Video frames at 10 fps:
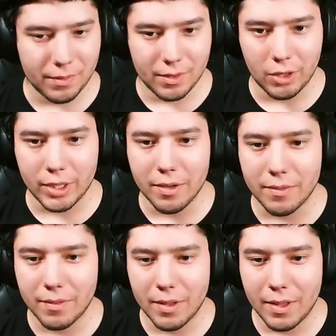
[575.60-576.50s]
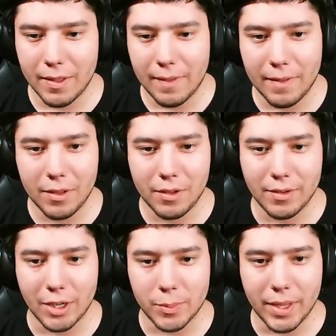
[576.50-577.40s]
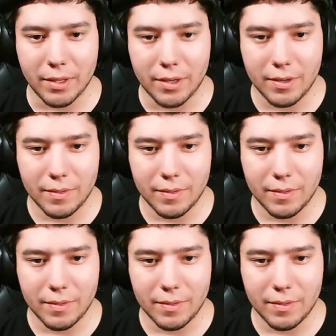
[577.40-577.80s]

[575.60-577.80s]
Okay. Not too bad then.